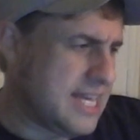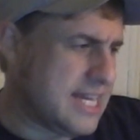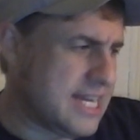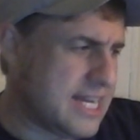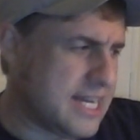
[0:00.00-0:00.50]

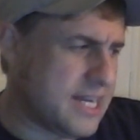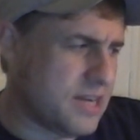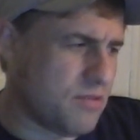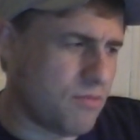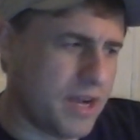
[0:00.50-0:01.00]

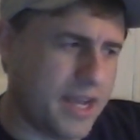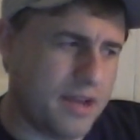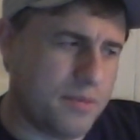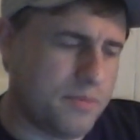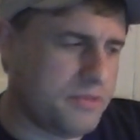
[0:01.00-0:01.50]

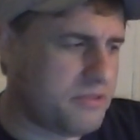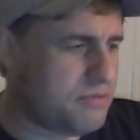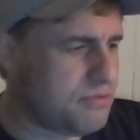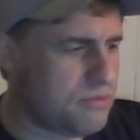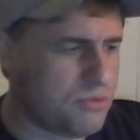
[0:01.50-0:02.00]
Rams,
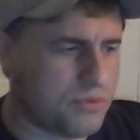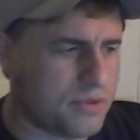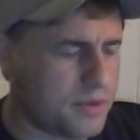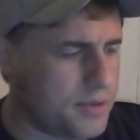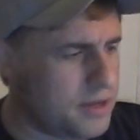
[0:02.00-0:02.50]
oof,
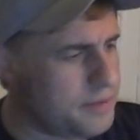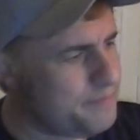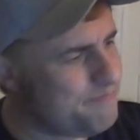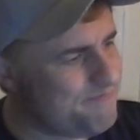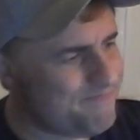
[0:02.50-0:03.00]
I mean,